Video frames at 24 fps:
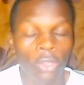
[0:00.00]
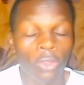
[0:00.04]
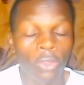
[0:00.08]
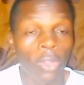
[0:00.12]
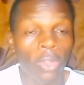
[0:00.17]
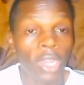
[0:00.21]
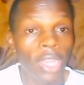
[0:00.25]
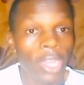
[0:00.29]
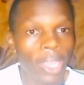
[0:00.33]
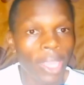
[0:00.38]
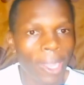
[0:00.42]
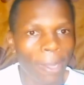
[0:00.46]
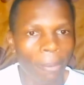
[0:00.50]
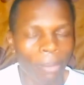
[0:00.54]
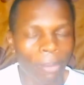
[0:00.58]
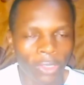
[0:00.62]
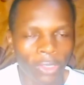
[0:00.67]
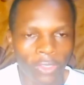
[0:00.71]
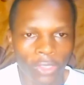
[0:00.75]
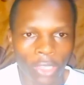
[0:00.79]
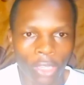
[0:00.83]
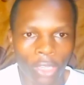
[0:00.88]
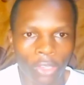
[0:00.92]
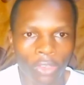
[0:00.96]
to really
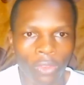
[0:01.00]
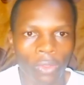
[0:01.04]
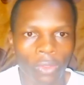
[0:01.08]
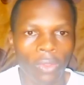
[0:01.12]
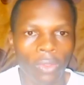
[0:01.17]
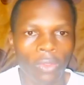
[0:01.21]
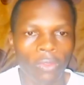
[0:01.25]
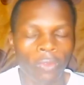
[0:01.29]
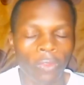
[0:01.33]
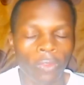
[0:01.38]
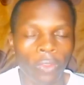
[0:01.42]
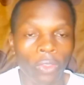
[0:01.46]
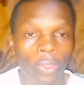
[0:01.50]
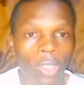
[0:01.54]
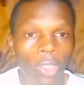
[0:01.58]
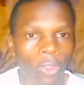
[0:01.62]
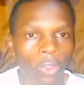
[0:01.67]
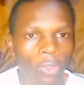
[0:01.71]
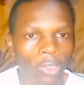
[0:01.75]
appreciate you for your